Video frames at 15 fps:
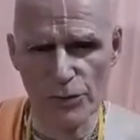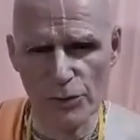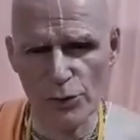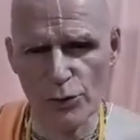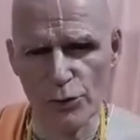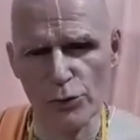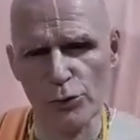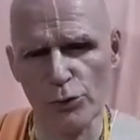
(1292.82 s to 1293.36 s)

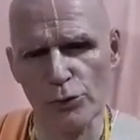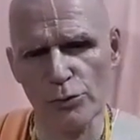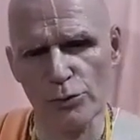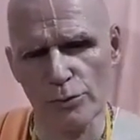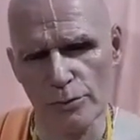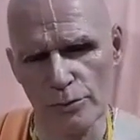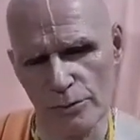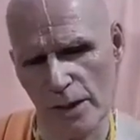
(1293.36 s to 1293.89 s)
grew
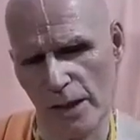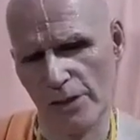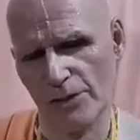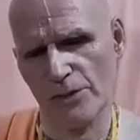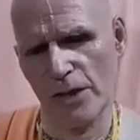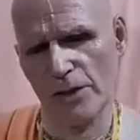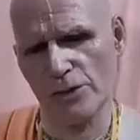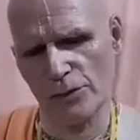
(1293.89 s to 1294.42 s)

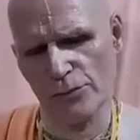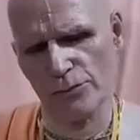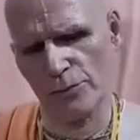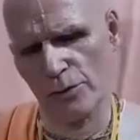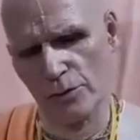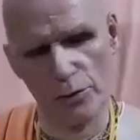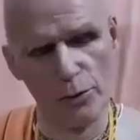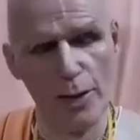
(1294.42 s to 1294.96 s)

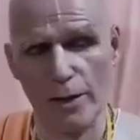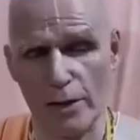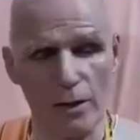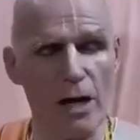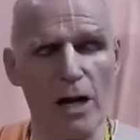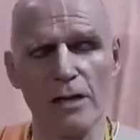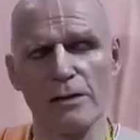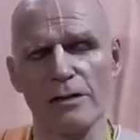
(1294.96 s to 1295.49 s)
quite a
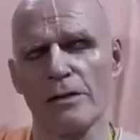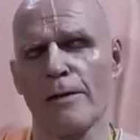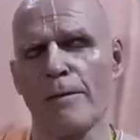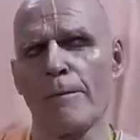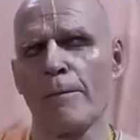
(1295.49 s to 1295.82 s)
lot,